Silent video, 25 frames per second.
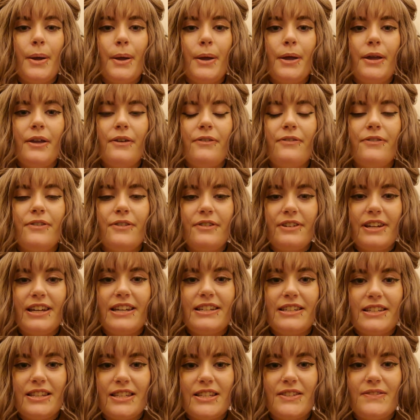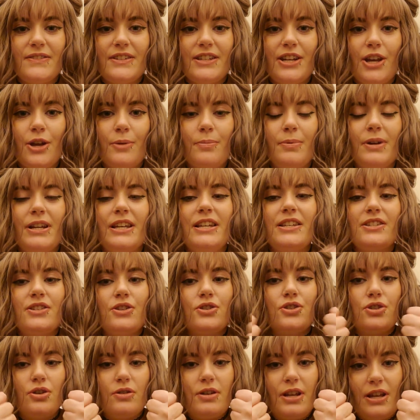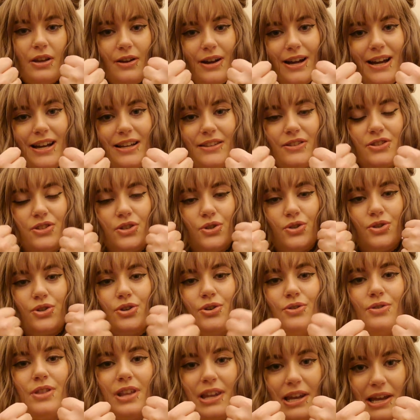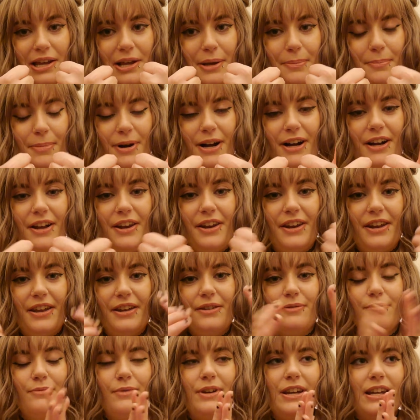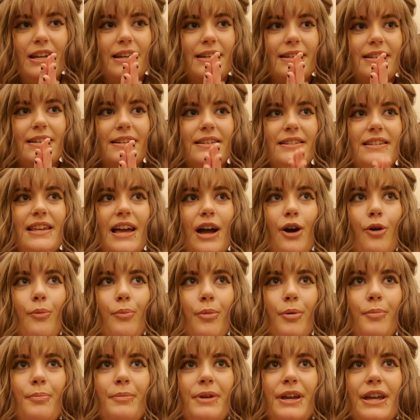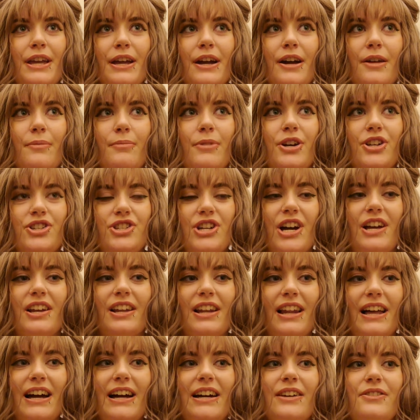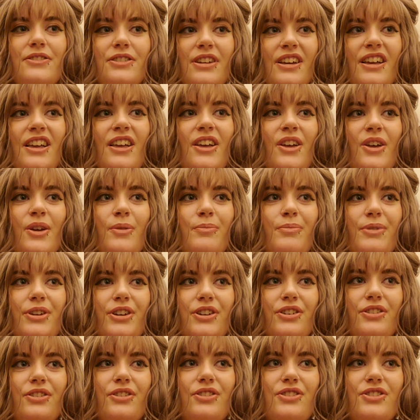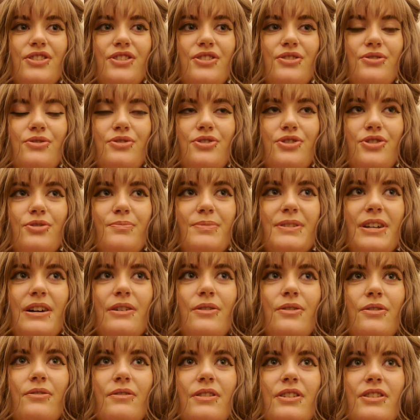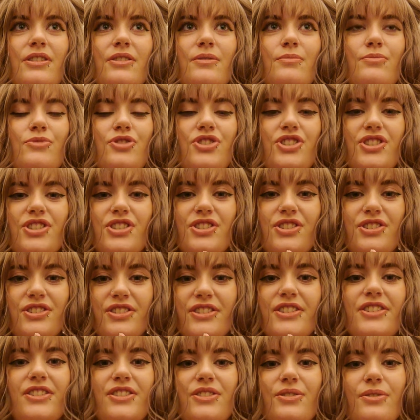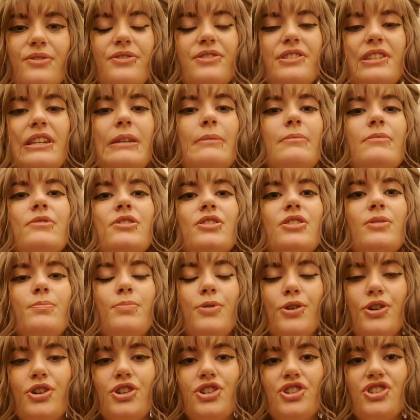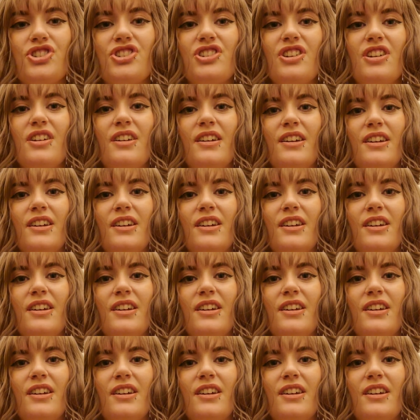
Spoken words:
If you liked this video, please donate your hands to the like button. It really does help me and my channel out because YouTube's algorithm just does not seem to push